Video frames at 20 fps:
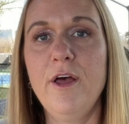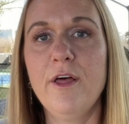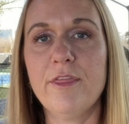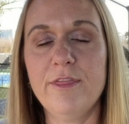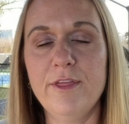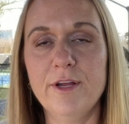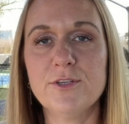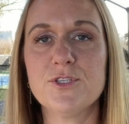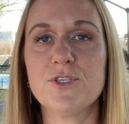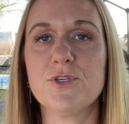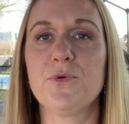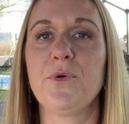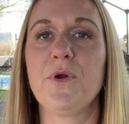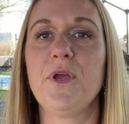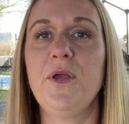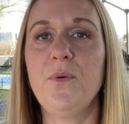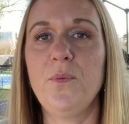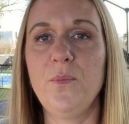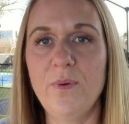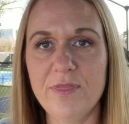their
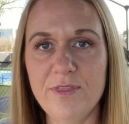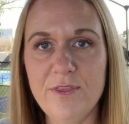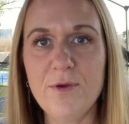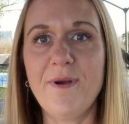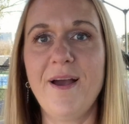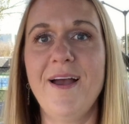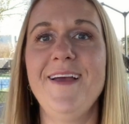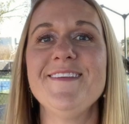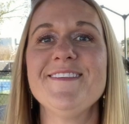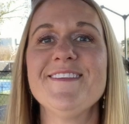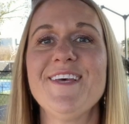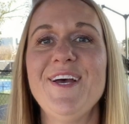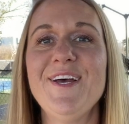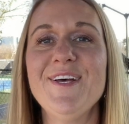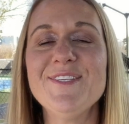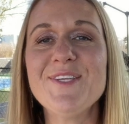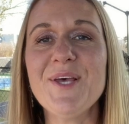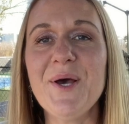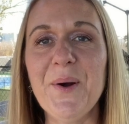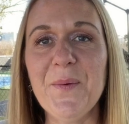story with you guys.
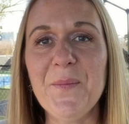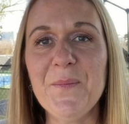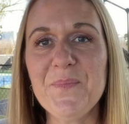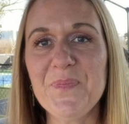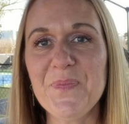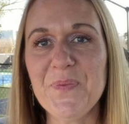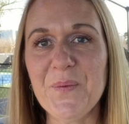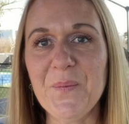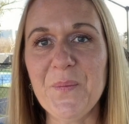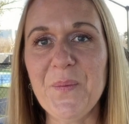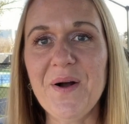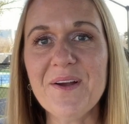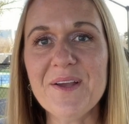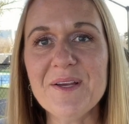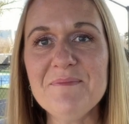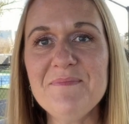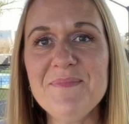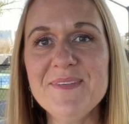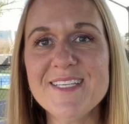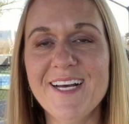So,
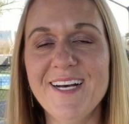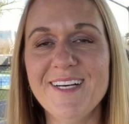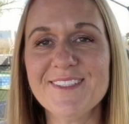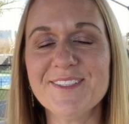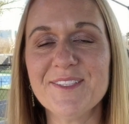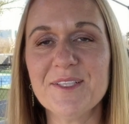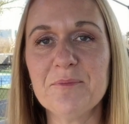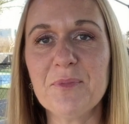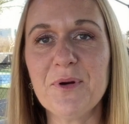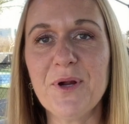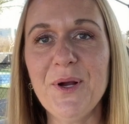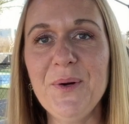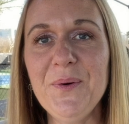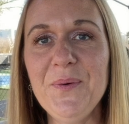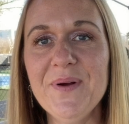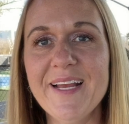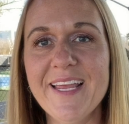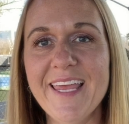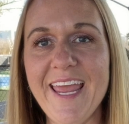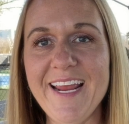welcome to Hustle and
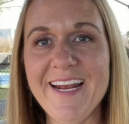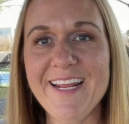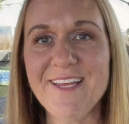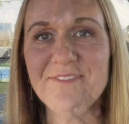Pro, Katie